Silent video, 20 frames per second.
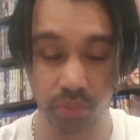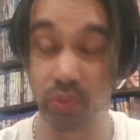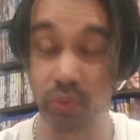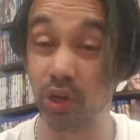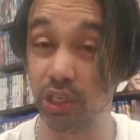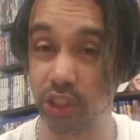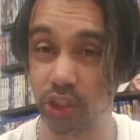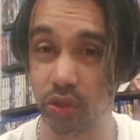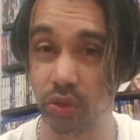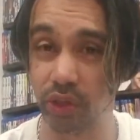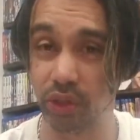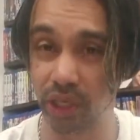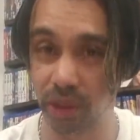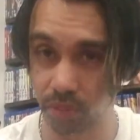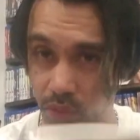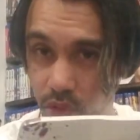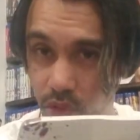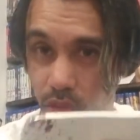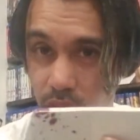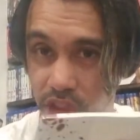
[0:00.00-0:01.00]
but I enjoyed it
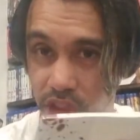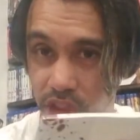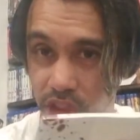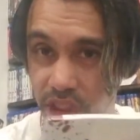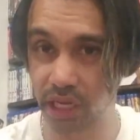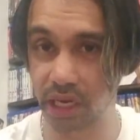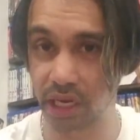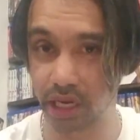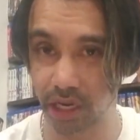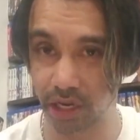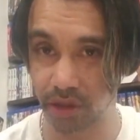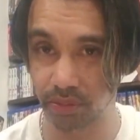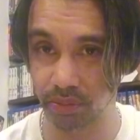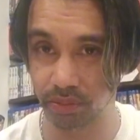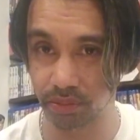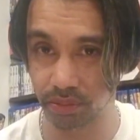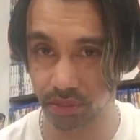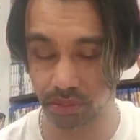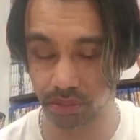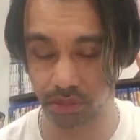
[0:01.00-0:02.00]
more watching it at home
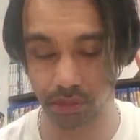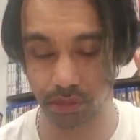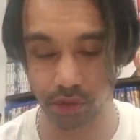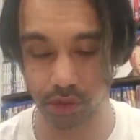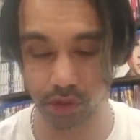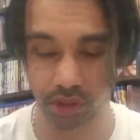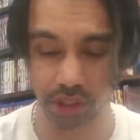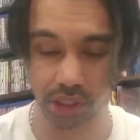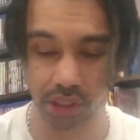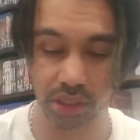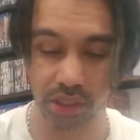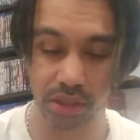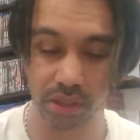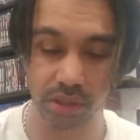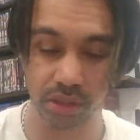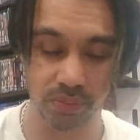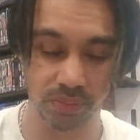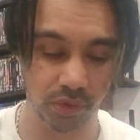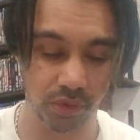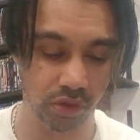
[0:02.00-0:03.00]
on
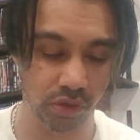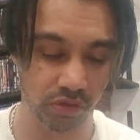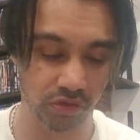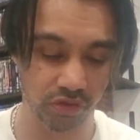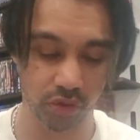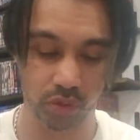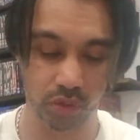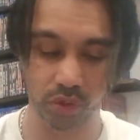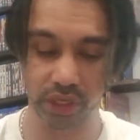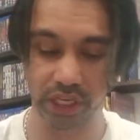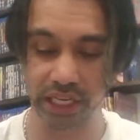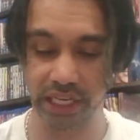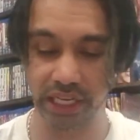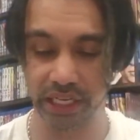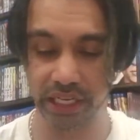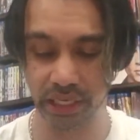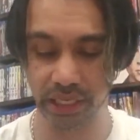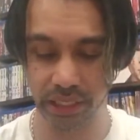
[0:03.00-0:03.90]
the 4K.